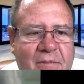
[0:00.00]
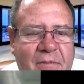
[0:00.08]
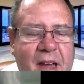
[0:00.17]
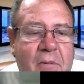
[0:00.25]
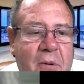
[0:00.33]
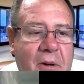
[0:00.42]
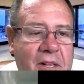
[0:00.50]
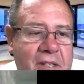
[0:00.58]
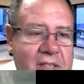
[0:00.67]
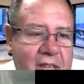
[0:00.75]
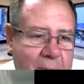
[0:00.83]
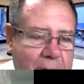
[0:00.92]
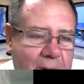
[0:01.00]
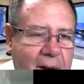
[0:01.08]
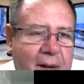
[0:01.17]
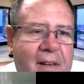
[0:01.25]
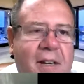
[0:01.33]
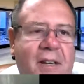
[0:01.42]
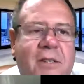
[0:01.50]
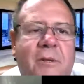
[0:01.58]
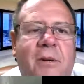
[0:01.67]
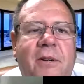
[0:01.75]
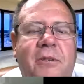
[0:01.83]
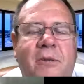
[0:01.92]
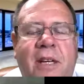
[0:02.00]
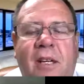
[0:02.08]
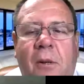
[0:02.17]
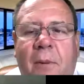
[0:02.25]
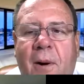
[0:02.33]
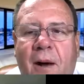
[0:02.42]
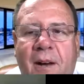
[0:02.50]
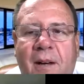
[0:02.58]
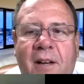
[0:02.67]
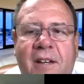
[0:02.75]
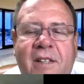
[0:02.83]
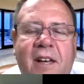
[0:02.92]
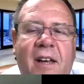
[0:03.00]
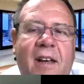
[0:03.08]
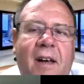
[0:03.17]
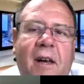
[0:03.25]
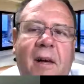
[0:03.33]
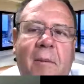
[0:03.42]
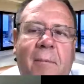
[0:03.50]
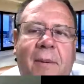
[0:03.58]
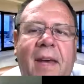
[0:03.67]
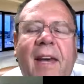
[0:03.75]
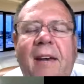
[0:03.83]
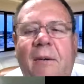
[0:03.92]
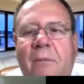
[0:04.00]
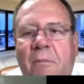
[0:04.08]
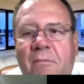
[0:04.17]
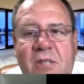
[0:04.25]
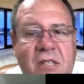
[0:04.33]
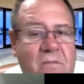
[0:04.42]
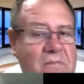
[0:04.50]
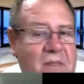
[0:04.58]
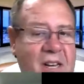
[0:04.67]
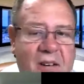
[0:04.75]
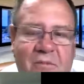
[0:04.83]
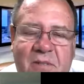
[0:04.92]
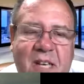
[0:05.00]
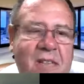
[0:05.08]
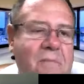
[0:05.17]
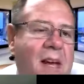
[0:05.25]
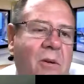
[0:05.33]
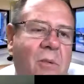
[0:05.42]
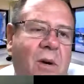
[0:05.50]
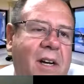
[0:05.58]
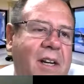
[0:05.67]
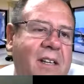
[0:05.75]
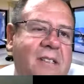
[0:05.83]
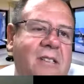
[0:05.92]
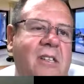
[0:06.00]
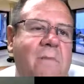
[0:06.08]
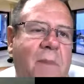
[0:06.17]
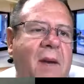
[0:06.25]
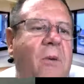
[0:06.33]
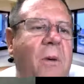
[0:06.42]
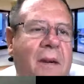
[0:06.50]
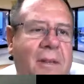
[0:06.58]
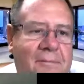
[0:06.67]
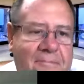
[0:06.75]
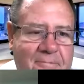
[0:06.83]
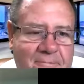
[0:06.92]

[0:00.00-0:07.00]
thyroid type product or adrenal product, pick just, doesn't matter what it is, just pick one.